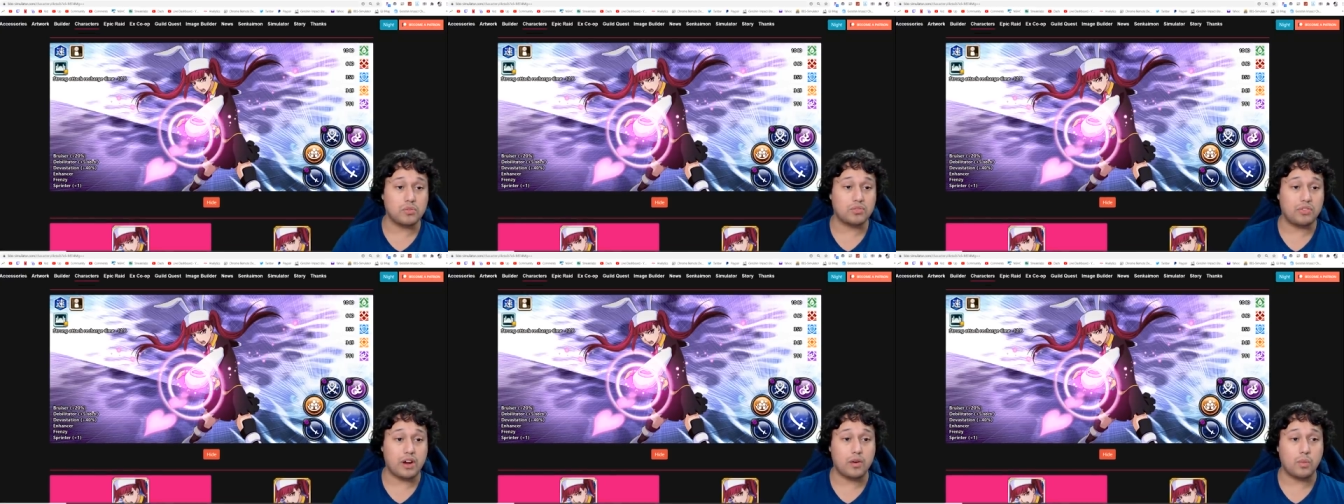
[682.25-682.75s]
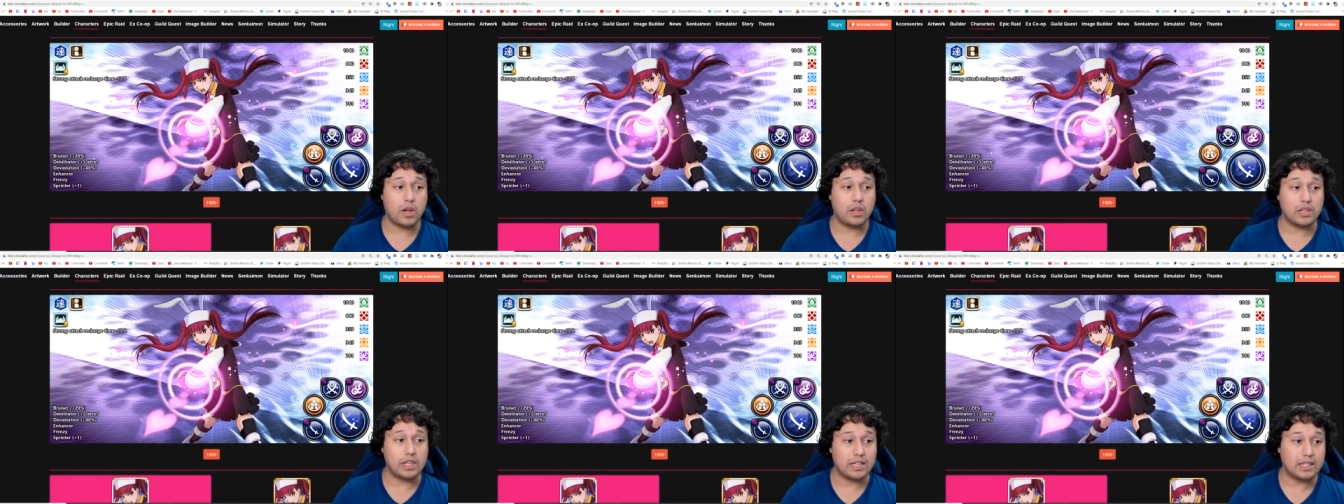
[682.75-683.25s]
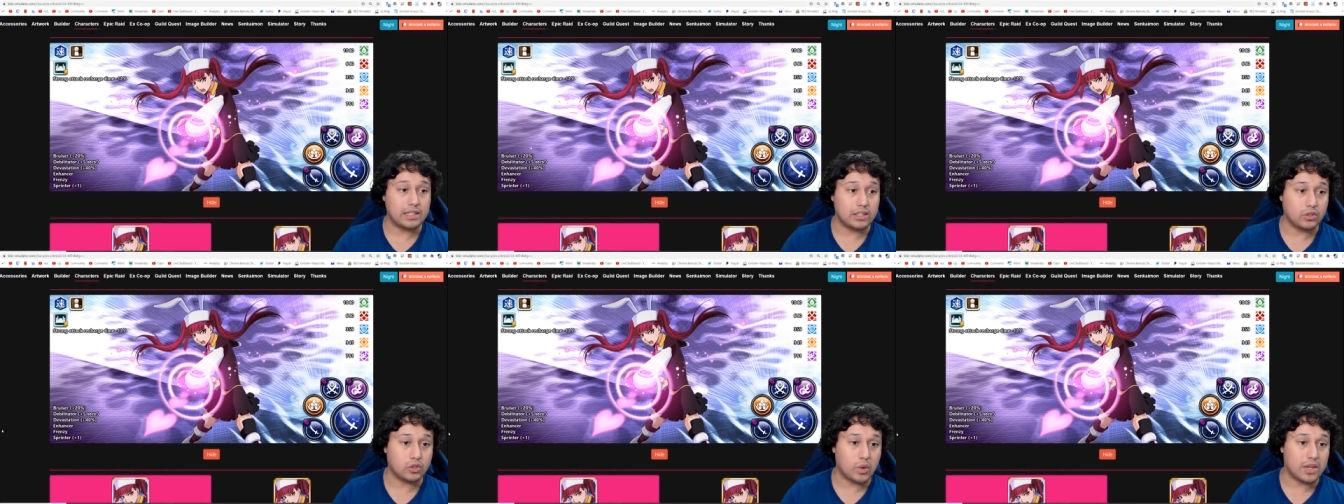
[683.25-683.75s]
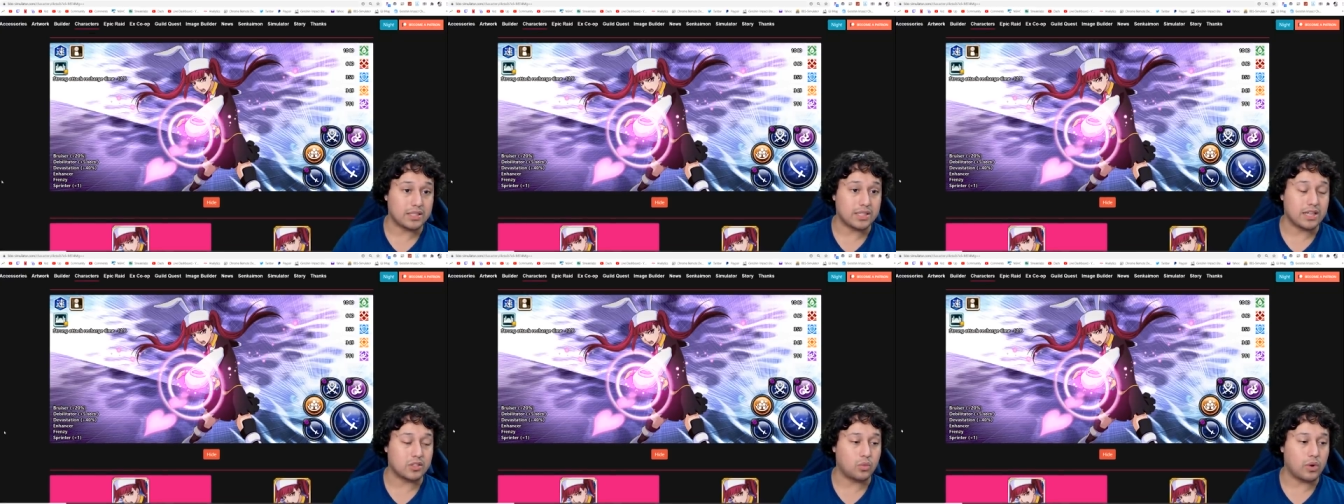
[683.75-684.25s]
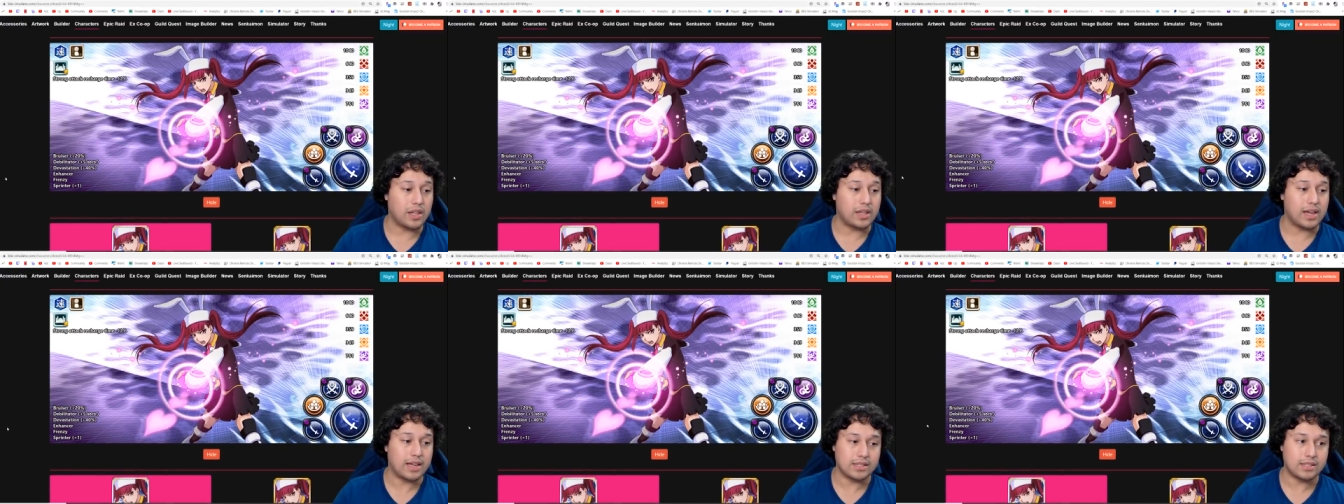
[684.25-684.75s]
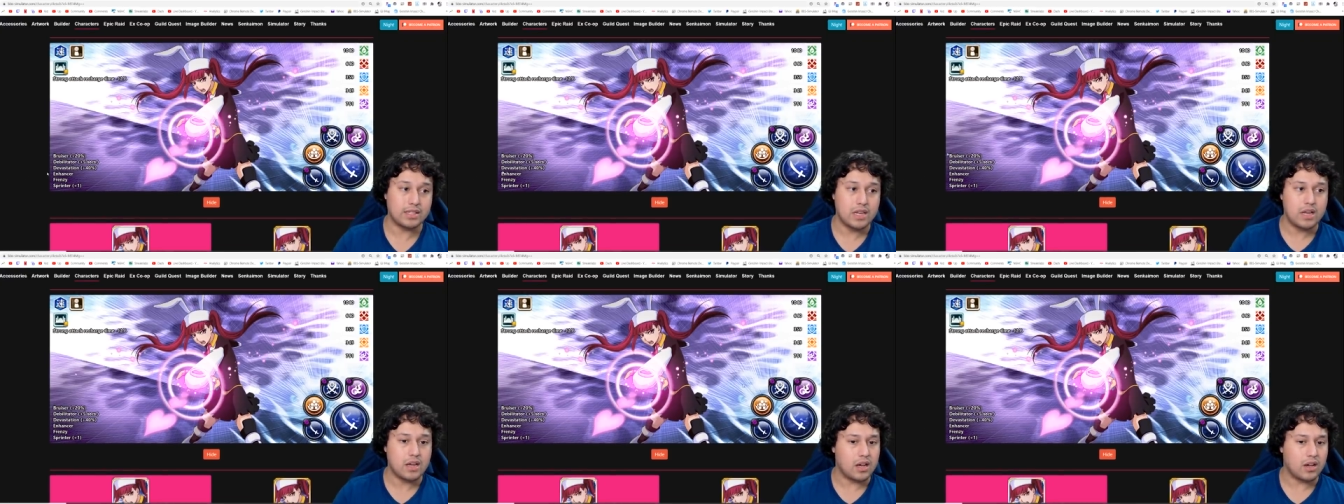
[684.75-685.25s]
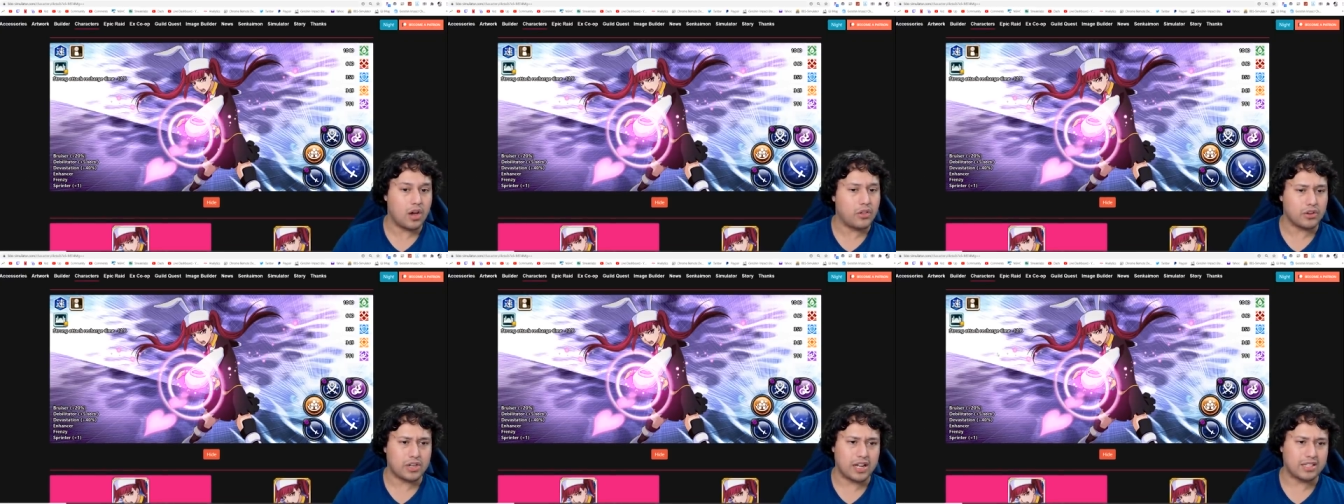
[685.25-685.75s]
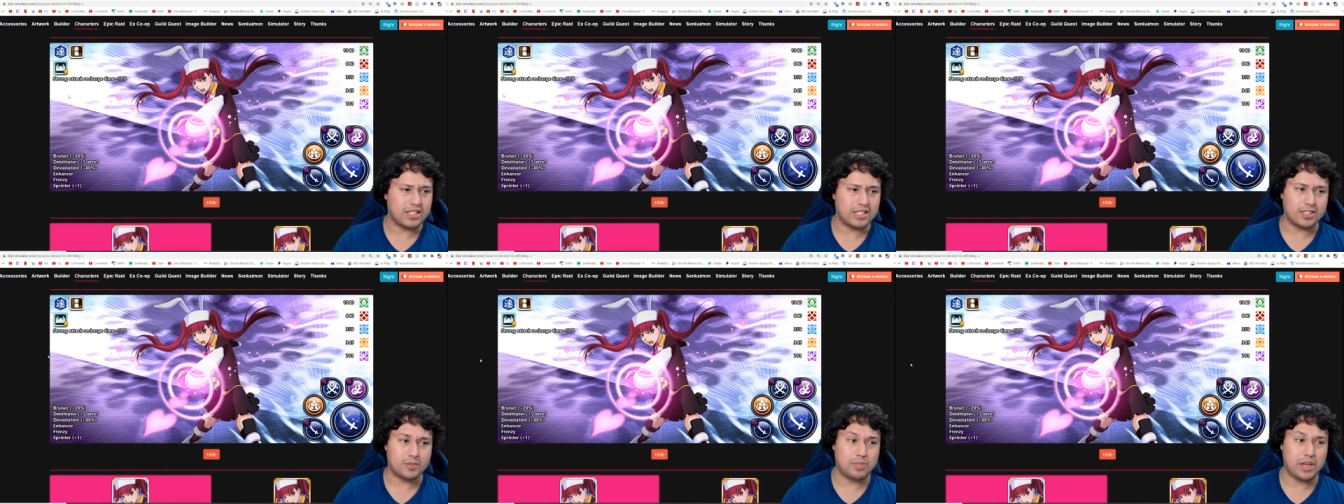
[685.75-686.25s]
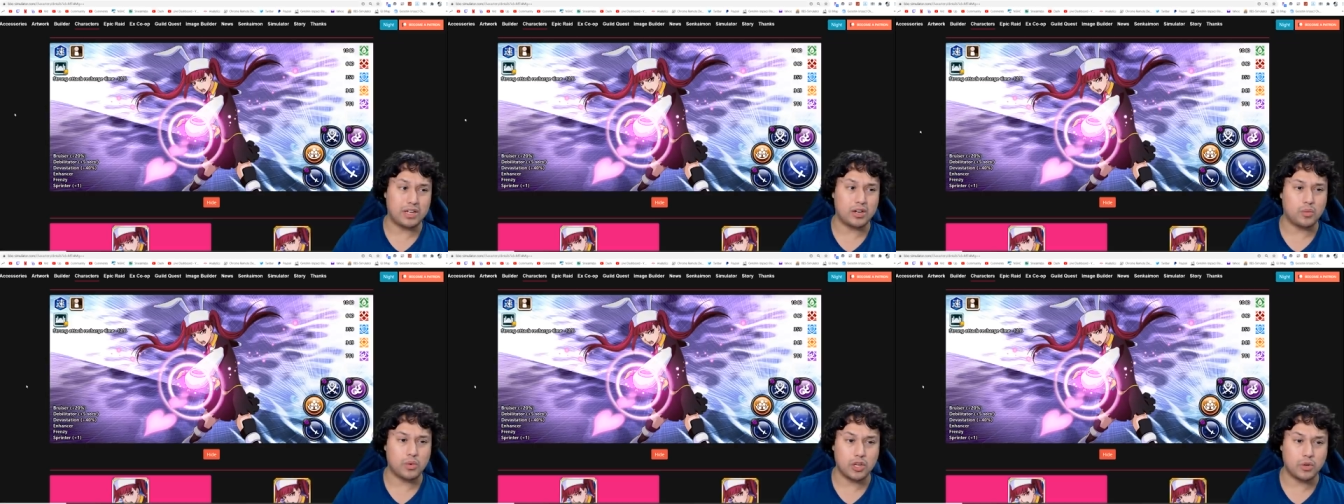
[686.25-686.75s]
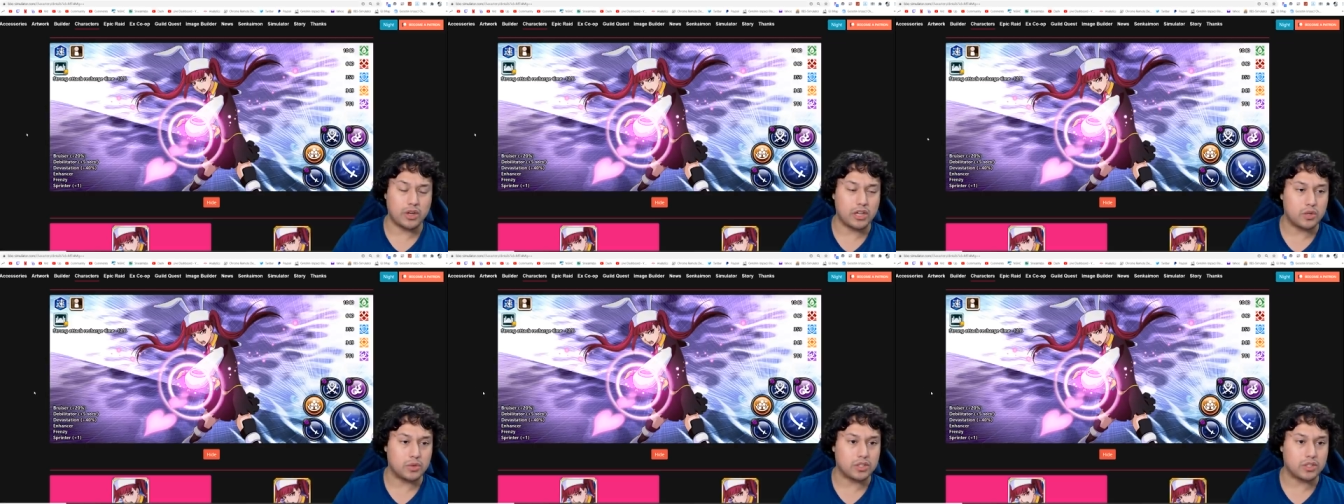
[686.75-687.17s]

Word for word: very well in guild quests as well as uh, other content depending on where you want to use